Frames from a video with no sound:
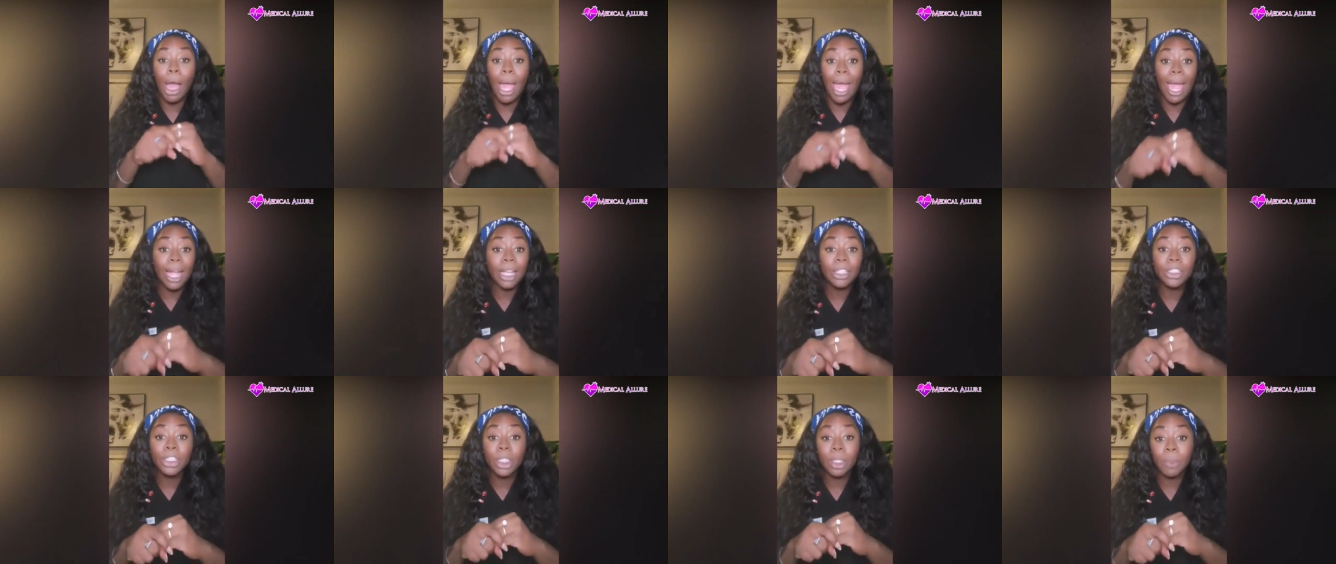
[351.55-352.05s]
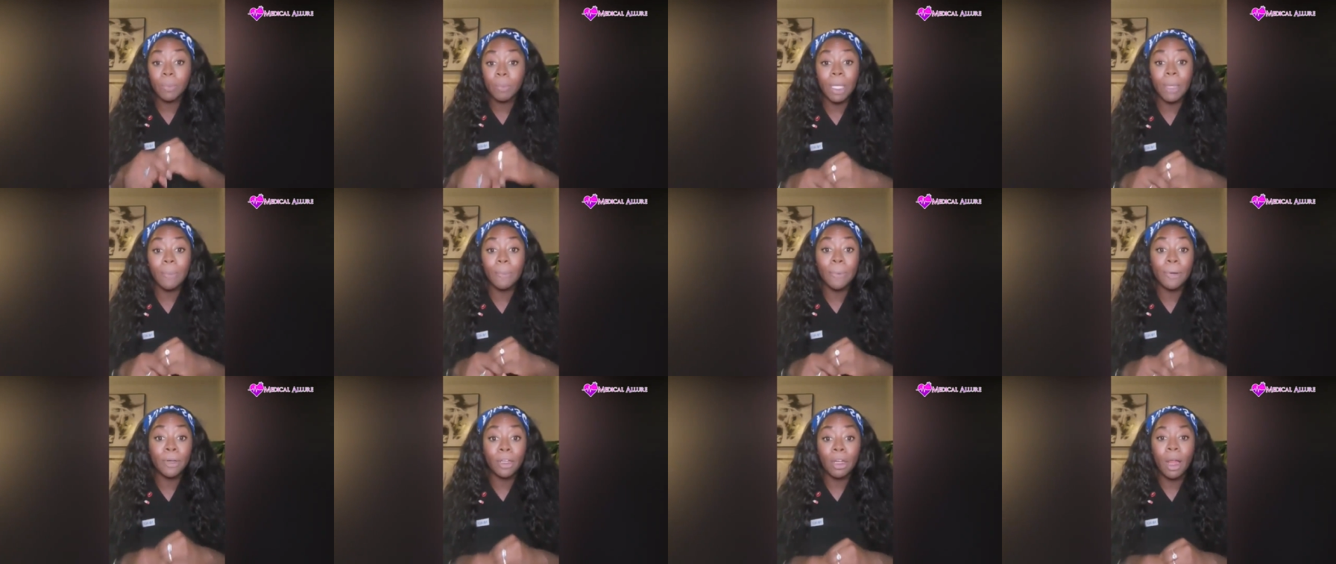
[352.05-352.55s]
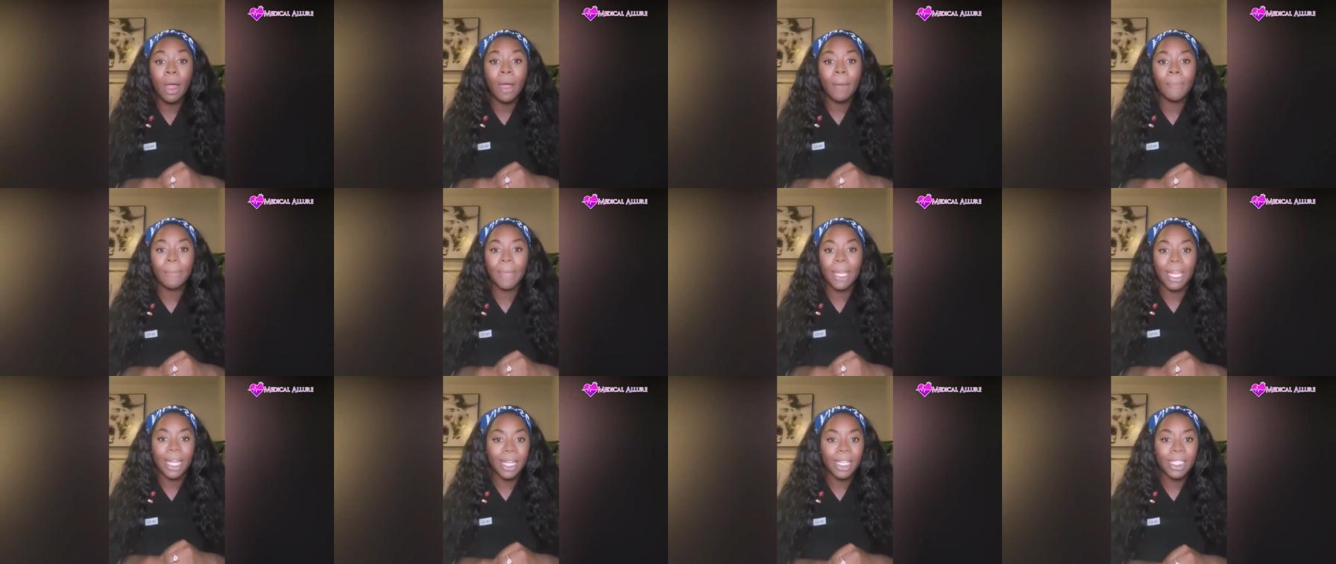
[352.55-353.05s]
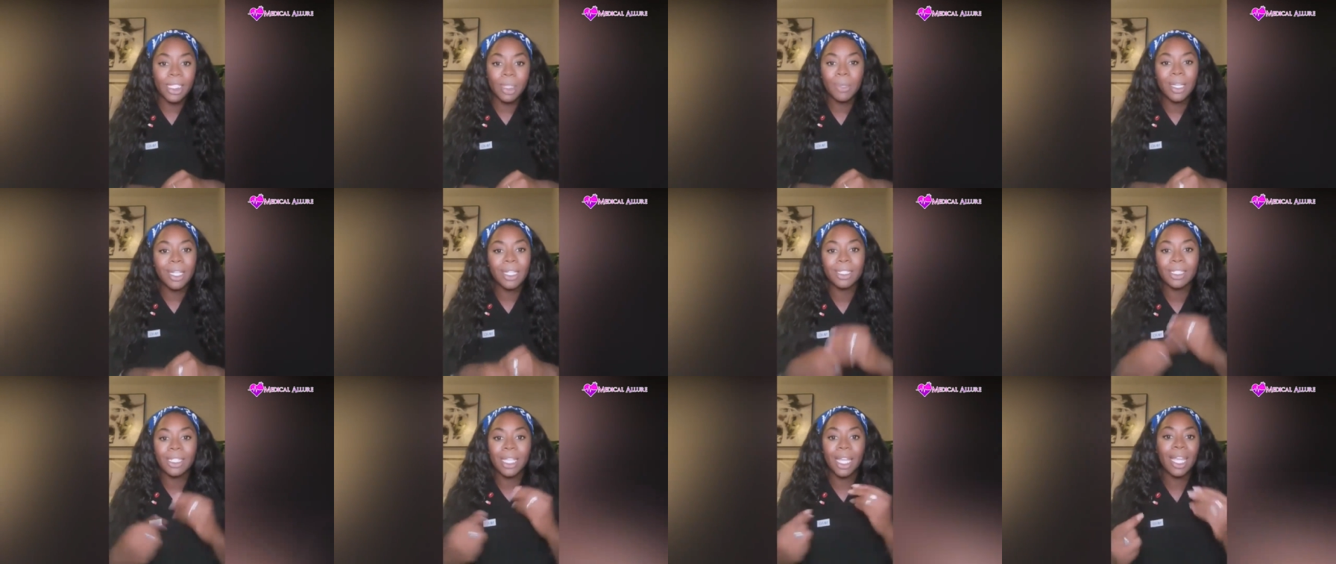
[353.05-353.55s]
actually be put on meds
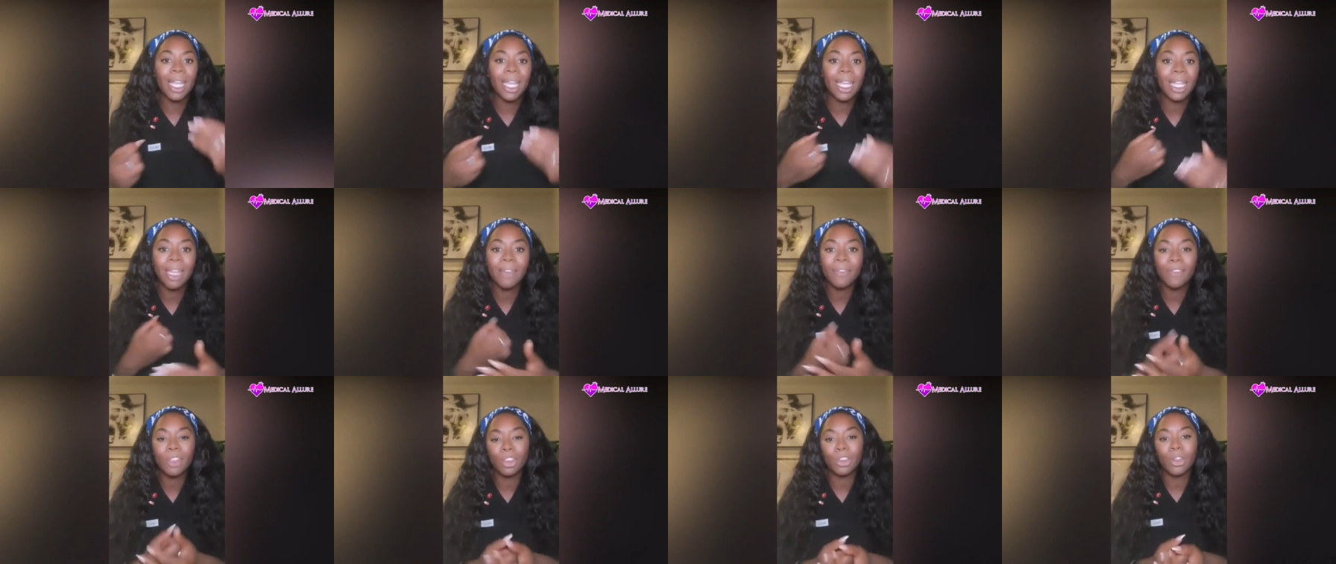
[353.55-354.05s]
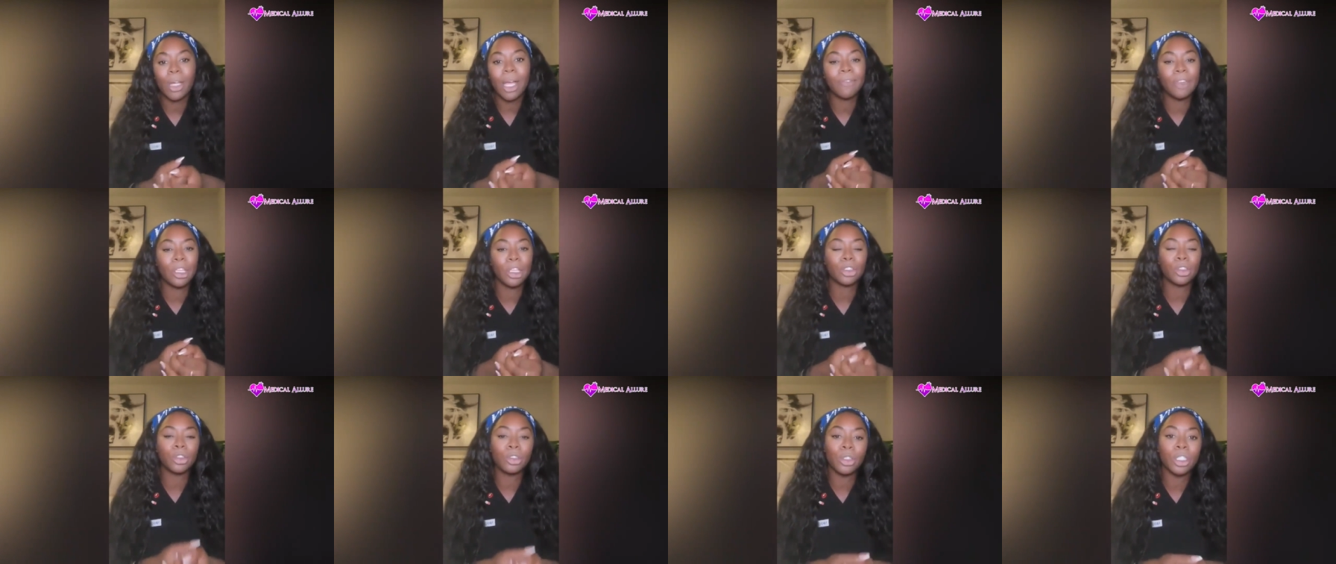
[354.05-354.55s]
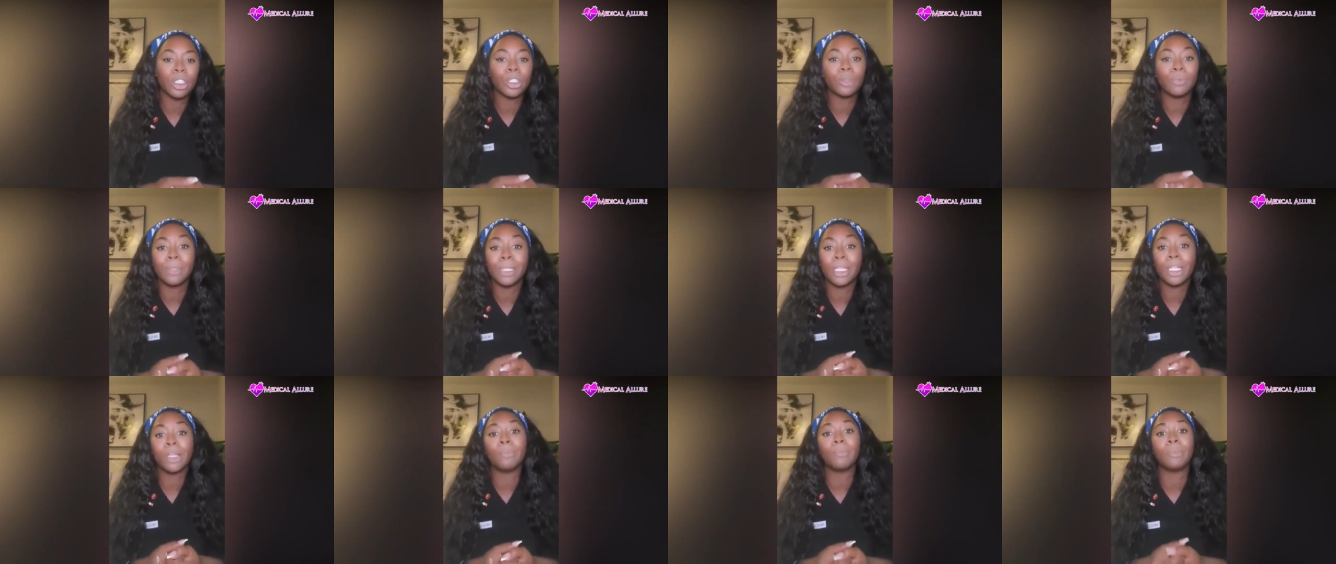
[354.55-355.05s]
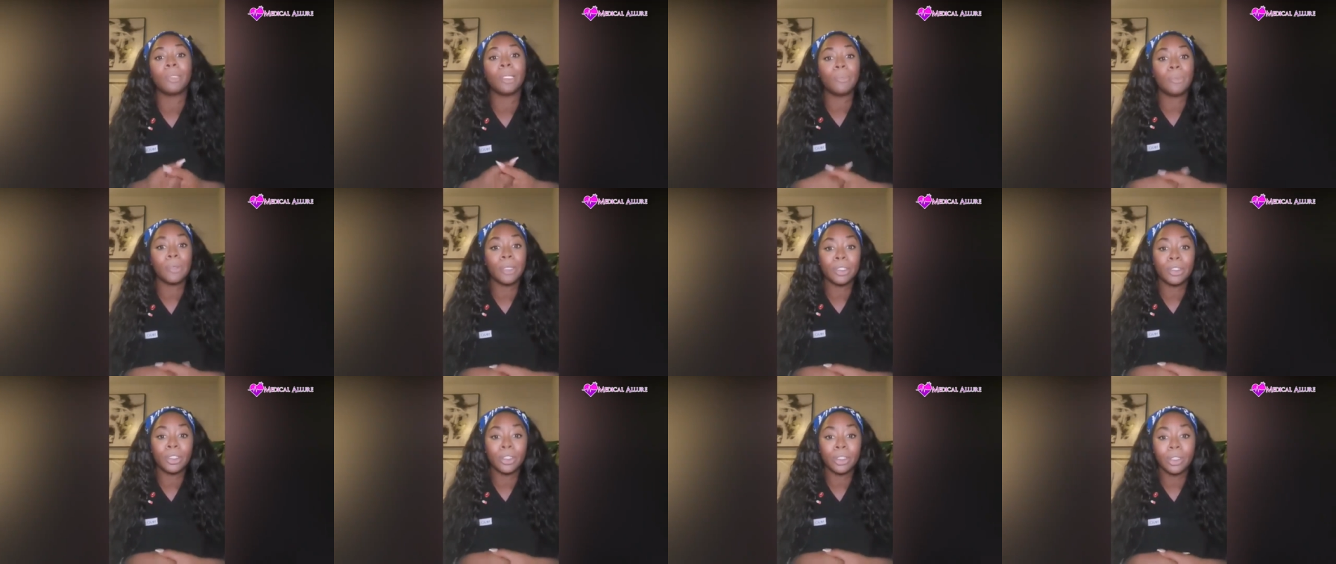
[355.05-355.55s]
because they can't even drive their trucks with their blood
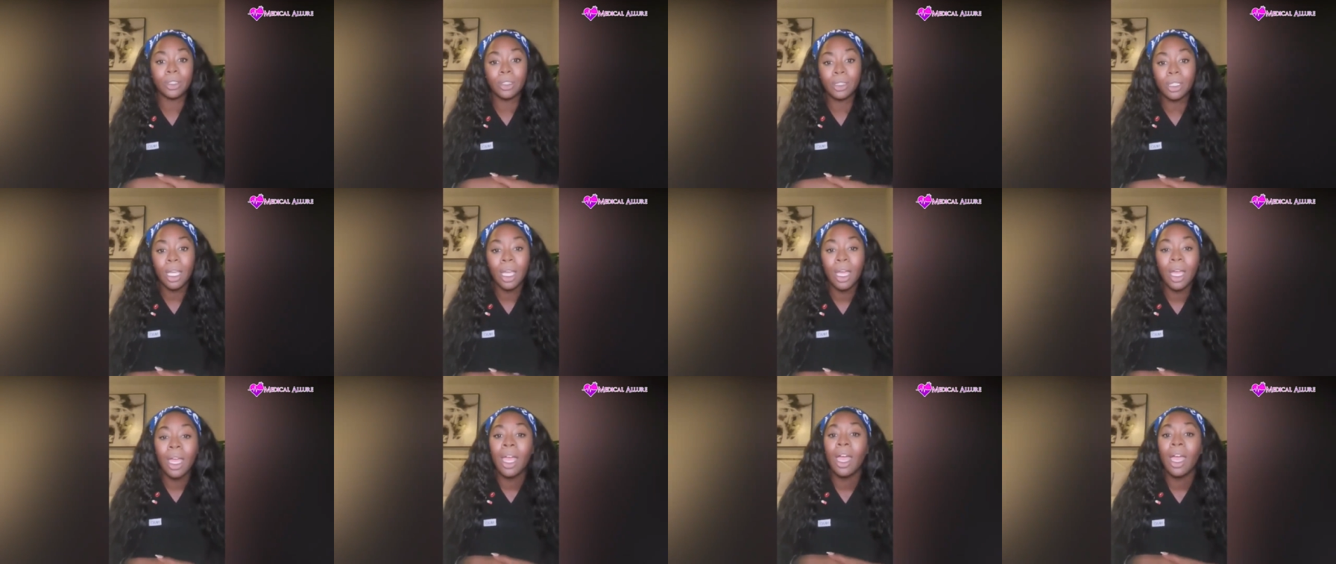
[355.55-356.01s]
pressures.